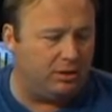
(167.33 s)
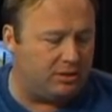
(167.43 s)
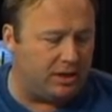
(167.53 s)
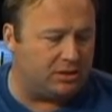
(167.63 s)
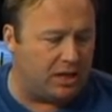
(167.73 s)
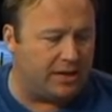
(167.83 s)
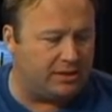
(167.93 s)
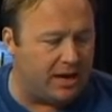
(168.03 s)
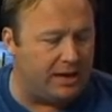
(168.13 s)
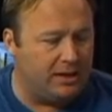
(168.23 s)
and things like
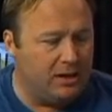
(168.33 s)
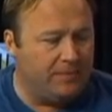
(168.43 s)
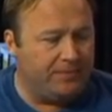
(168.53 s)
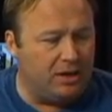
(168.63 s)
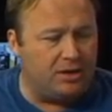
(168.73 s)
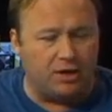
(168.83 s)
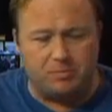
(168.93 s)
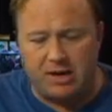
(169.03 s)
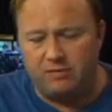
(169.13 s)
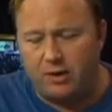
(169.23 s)
that, it does
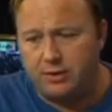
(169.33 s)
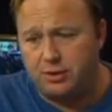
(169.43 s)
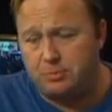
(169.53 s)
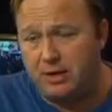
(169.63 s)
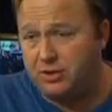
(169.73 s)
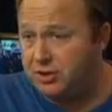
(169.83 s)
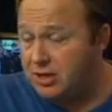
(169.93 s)
make it very suspicious.